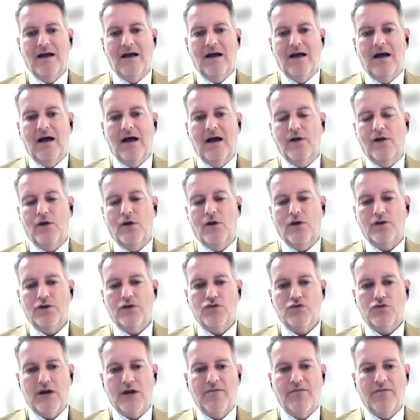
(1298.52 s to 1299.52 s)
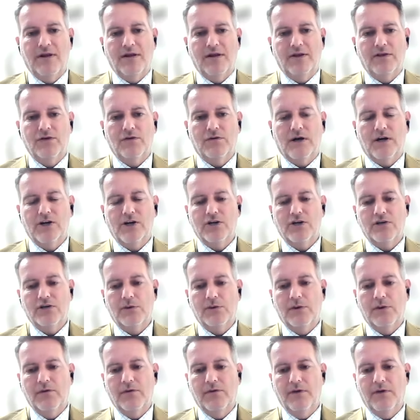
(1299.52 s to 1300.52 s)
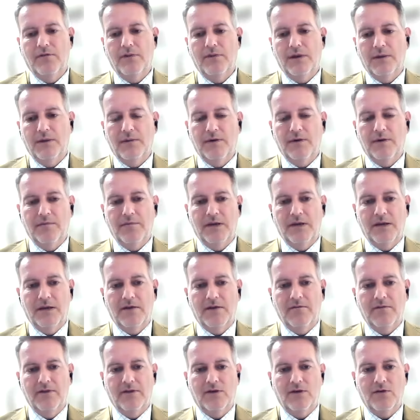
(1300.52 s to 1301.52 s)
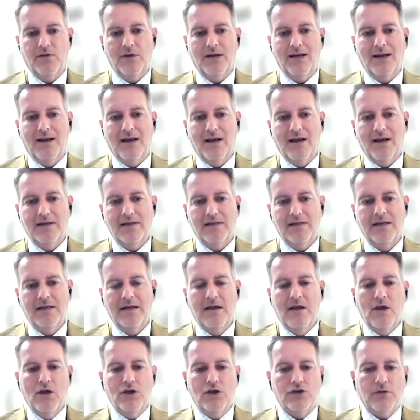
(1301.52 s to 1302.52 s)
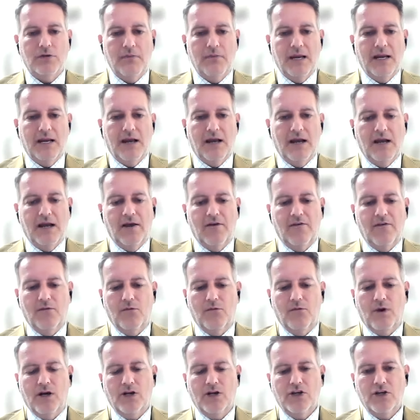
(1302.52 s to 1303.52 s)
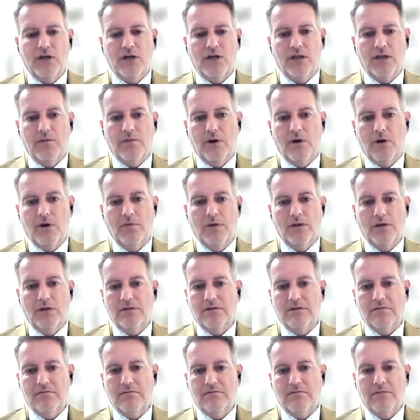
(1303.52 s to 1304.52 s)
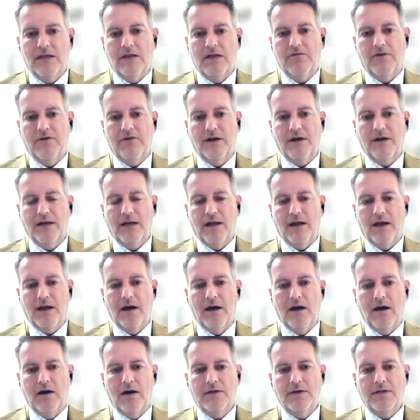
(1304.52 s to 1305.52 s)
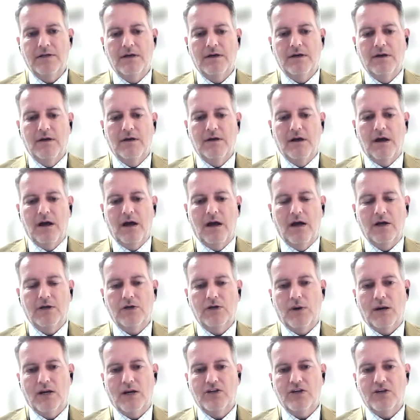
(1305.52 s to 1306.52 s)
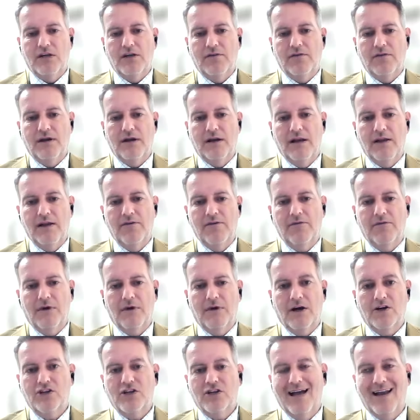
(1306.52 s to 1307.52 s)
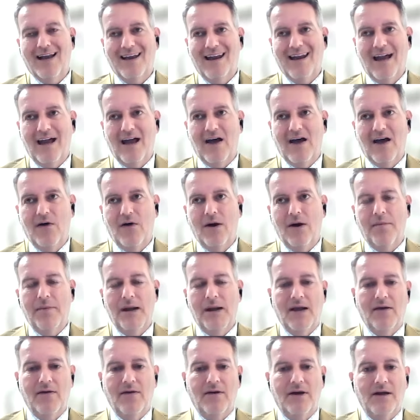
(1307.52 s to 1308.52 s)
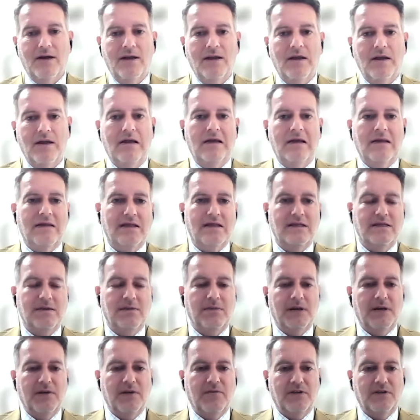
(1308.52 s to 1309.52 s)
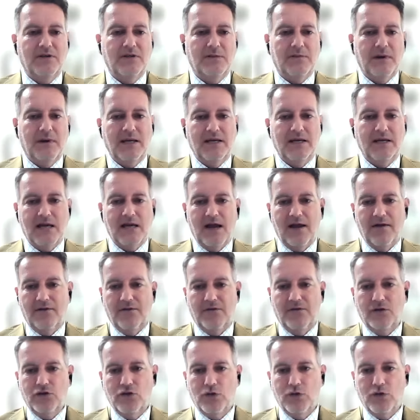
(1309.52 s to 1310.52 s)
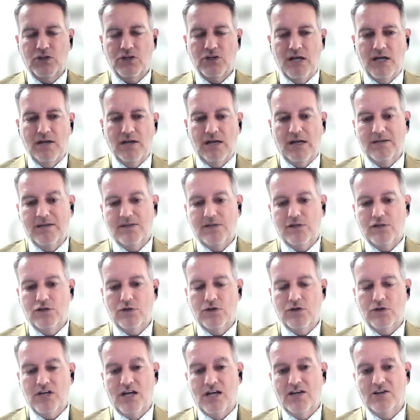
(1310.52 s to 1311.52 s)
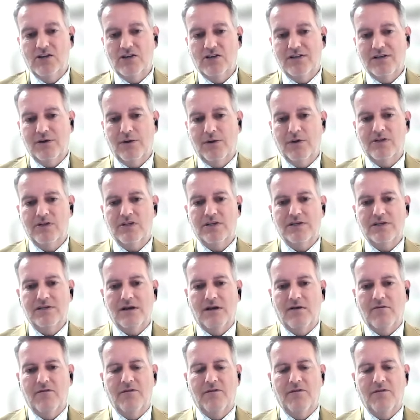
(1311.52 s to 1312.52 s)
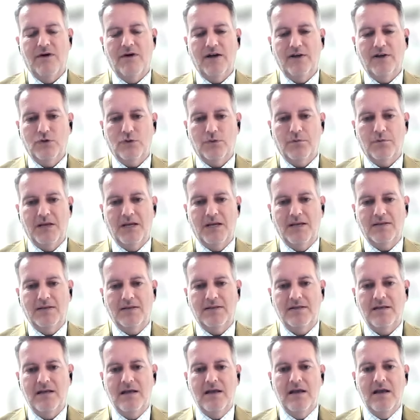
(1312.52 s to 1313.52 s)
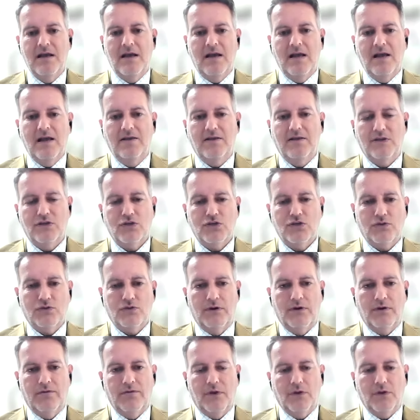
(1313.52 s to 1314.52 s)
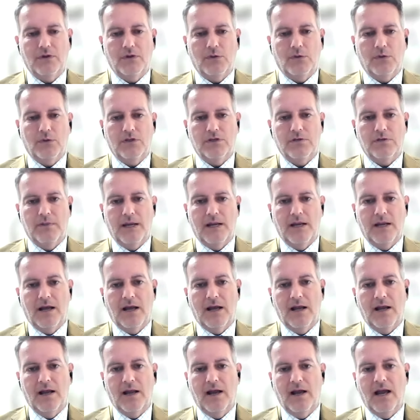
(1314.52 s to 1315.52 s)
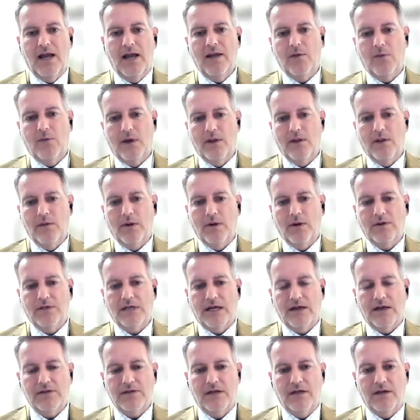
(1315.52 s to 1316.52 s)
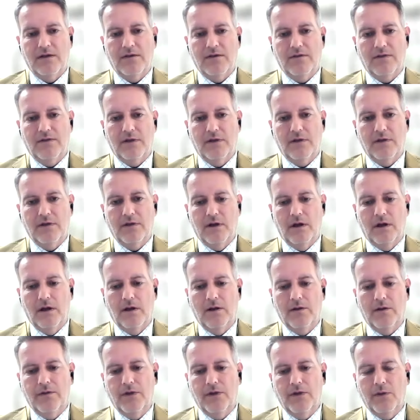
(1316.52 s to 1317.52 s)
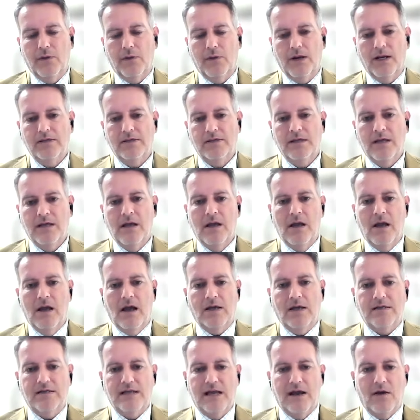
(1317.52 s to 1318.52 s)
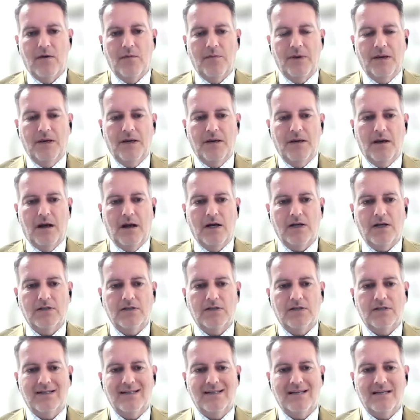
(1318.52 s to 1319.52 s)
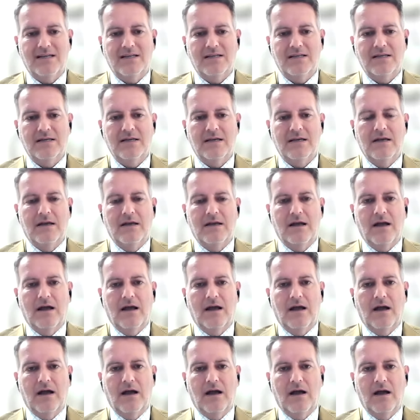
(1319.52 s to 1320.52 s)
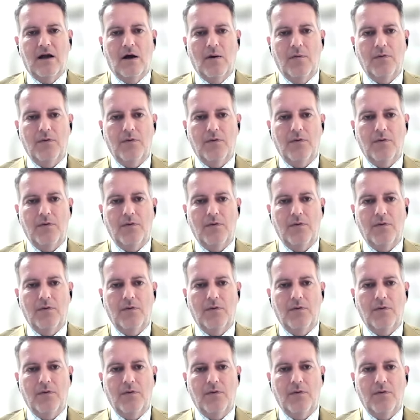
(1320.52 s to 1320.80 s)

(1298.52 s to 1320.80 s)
uh, are not traveling to Russia. So even if people have been given the green light to make aliyah from Russia at the moment, they're finding it hard uh, to actually even leave Russia. And now apparently there's a bit of a debate: have the Jewish has the Jewish Agency, which is a vital piece in the story of those who want to make Aliyah anywhere in the world outside of the, uh, the US, has now been asked to cease uh,